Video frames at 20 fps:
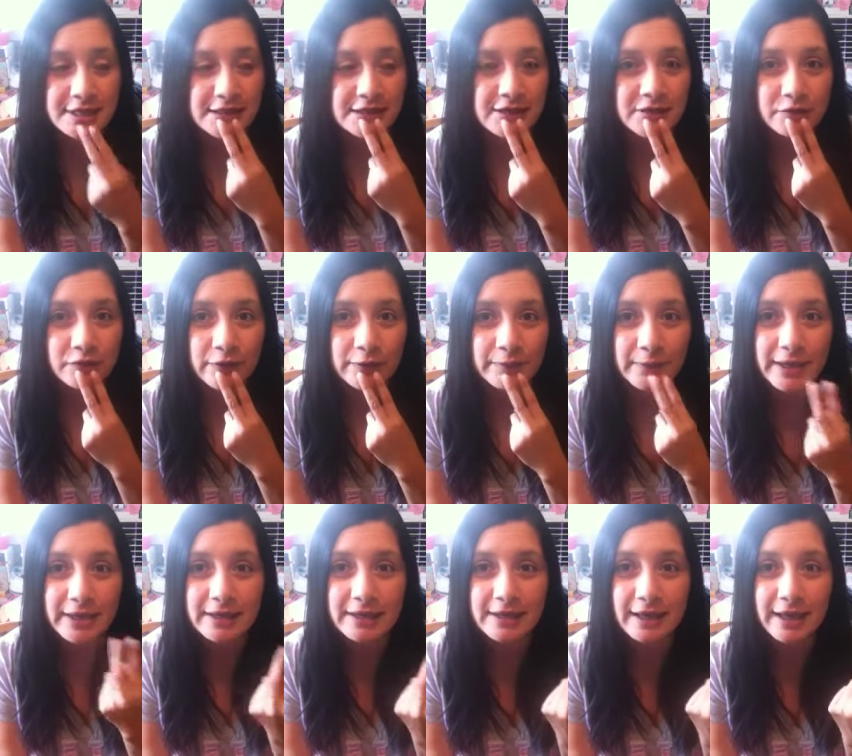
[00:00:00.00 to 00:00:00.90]
If we
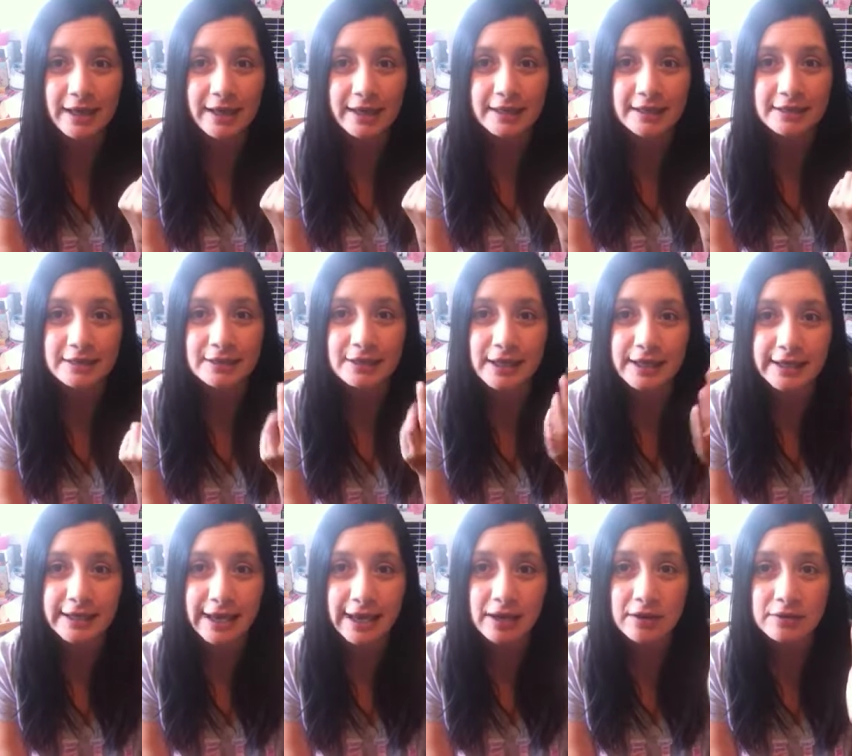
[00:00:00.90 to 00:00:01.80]
make a
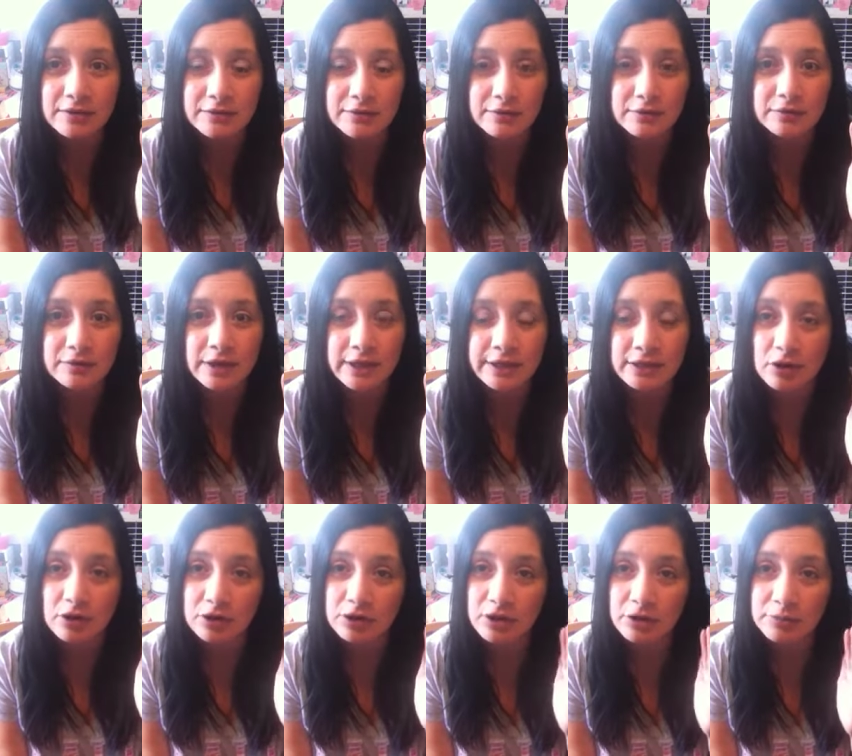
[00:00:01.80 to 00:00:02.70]
layout, like
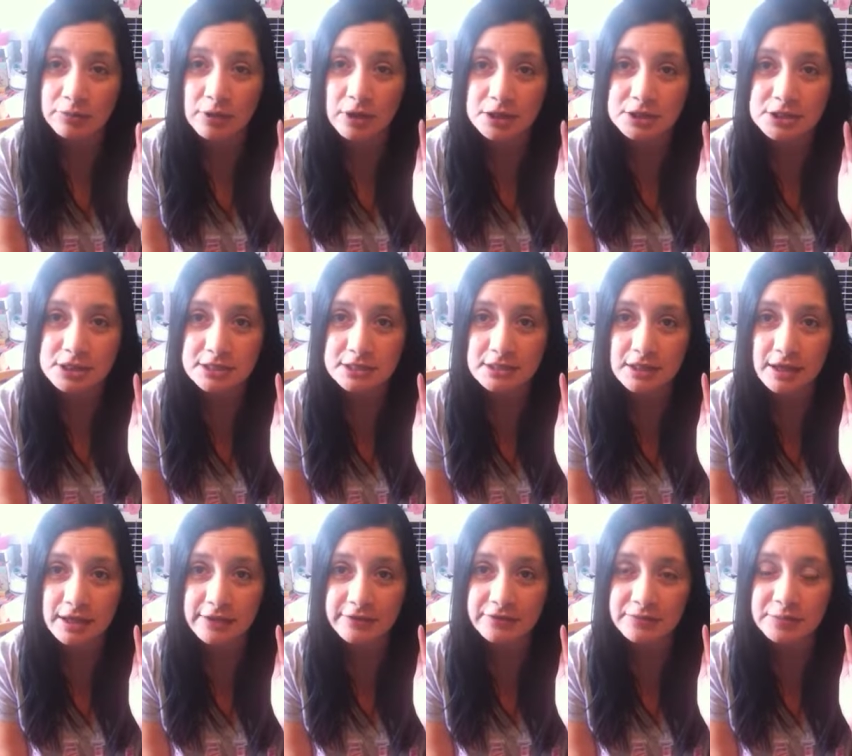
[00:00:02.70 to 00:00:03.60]
our, in our Project
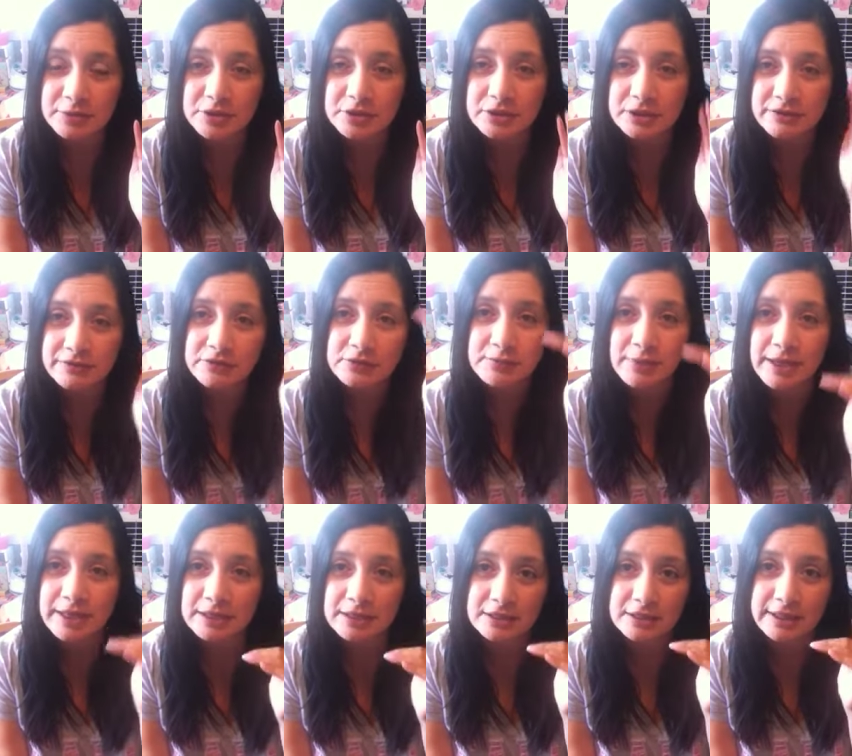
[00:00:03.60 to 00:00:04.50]
Life book, if you
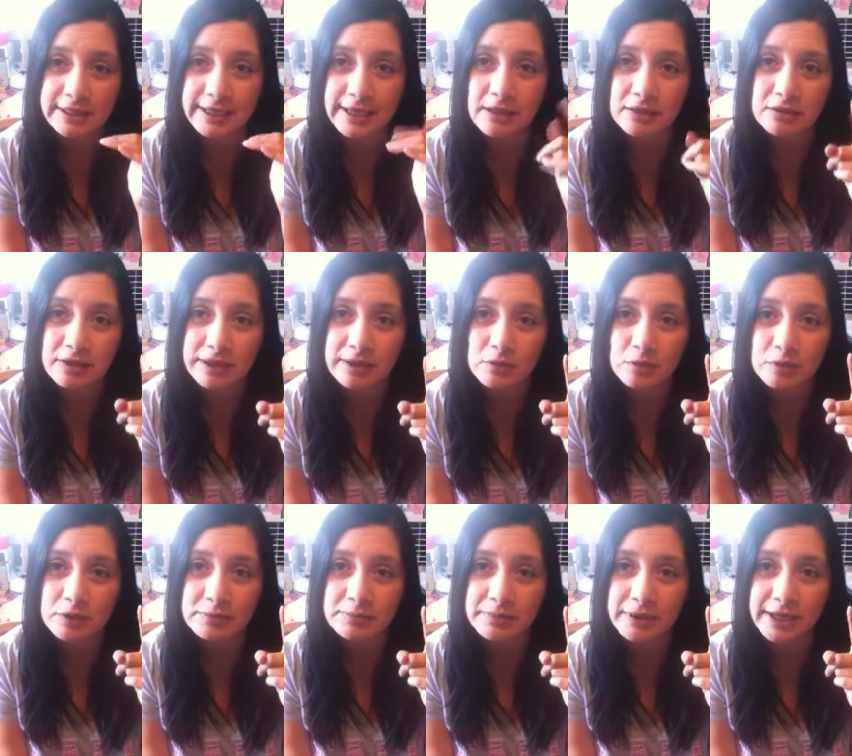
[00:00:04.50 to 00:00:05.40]
make a layout like
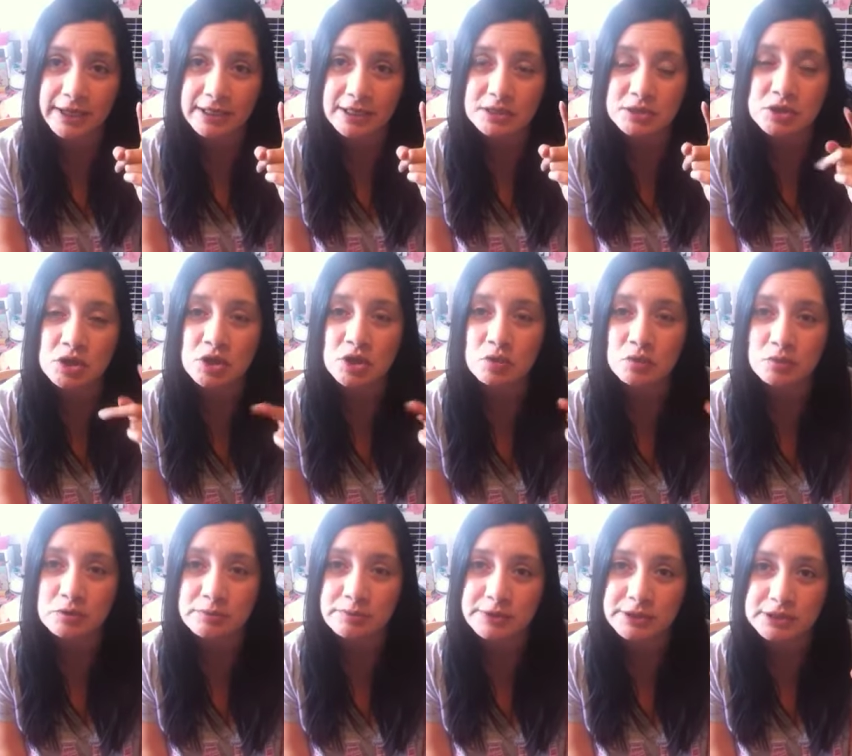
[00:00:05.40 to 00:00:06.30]
one page,
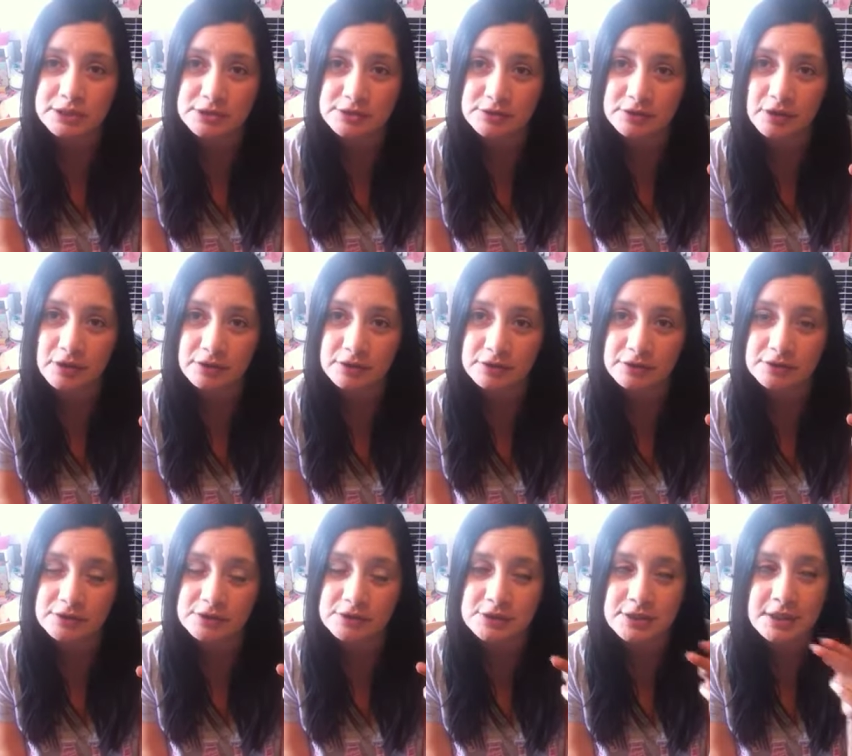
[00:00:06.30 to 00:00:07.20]
would be
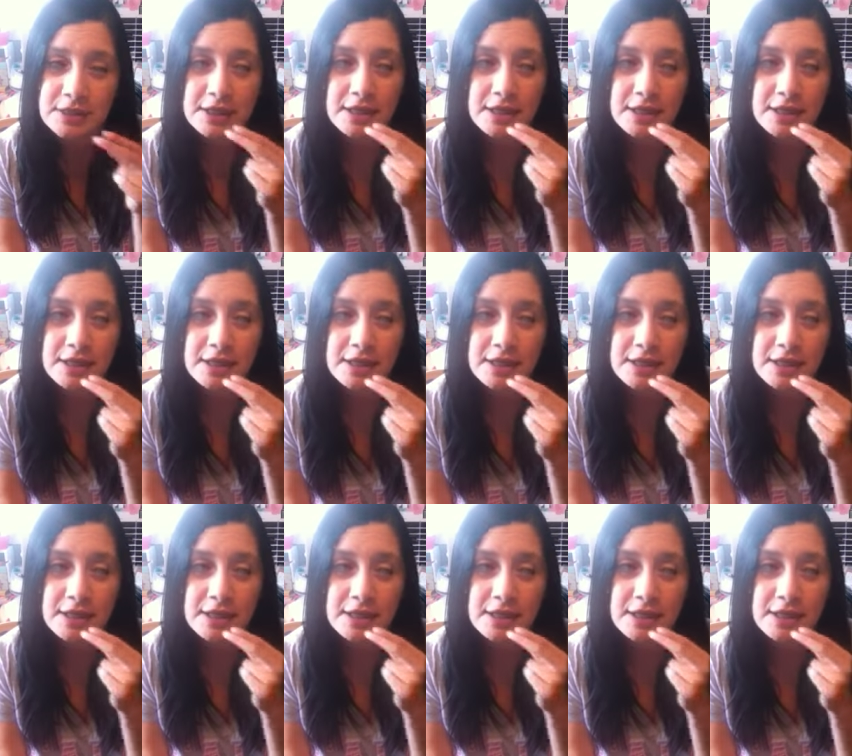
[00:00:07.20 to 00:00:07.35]
$2.